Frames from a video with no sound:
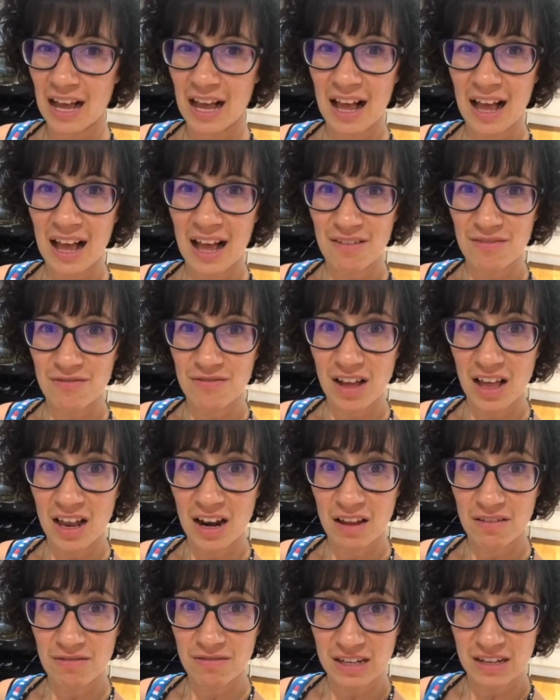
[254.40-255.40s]
Have a
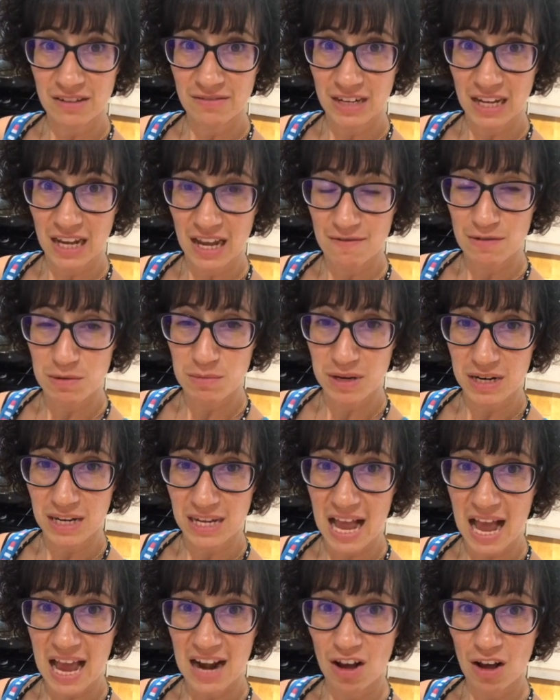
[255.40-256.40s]
lovely evening, everybody,
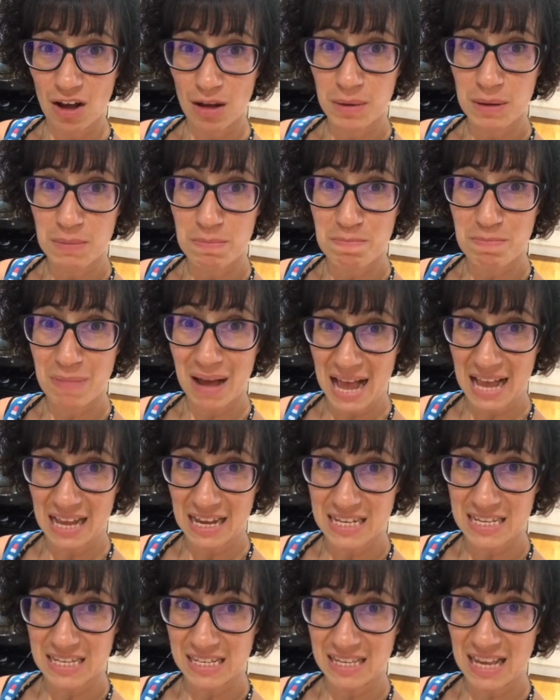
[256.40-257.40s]
and I'll be back
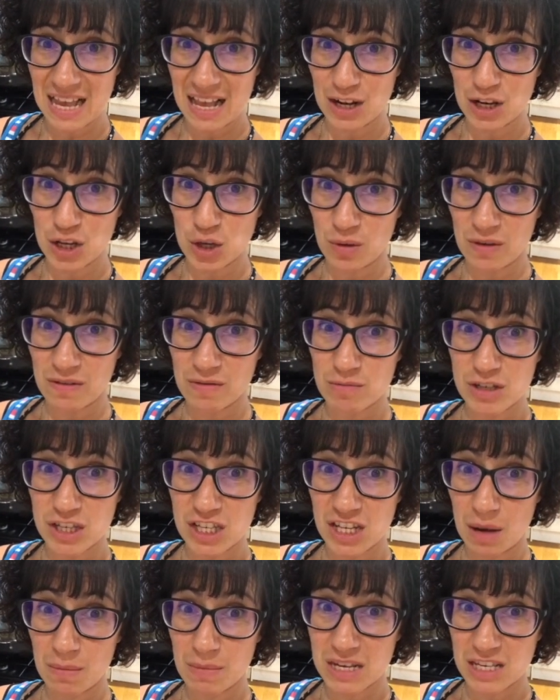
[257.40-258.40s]
to tell you it was
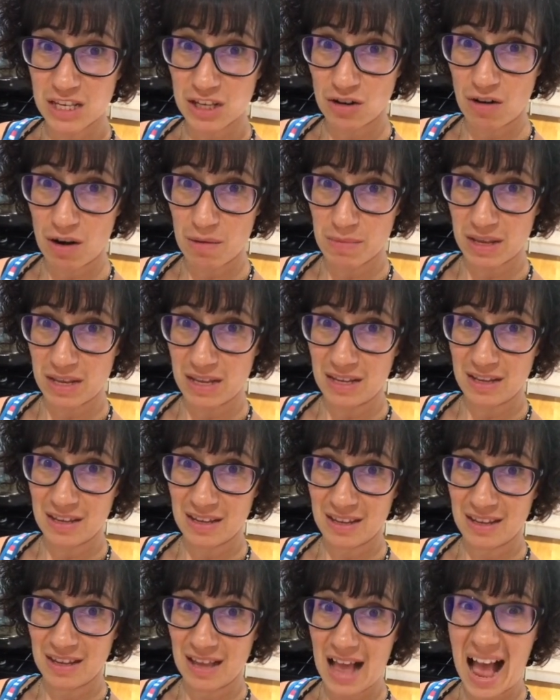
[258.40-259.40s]
yummy scrummy
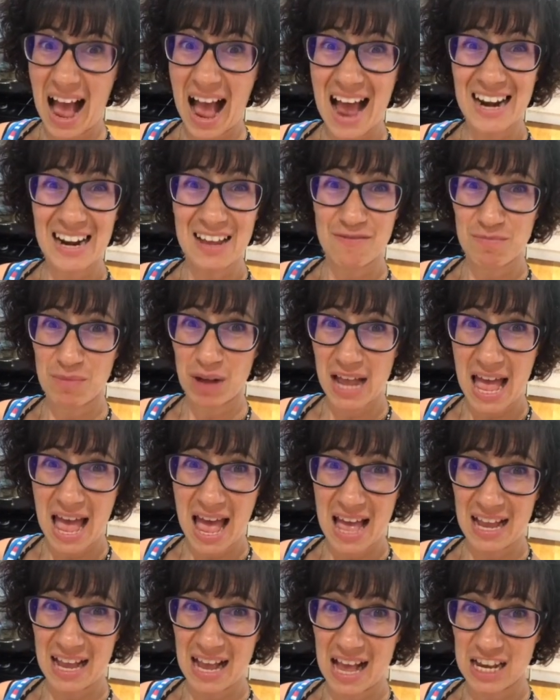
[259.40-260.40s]
and if my
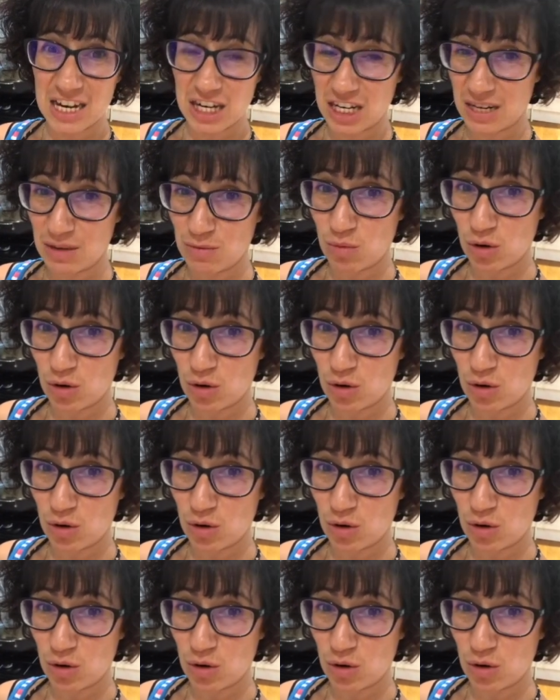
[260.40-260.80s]
egg actually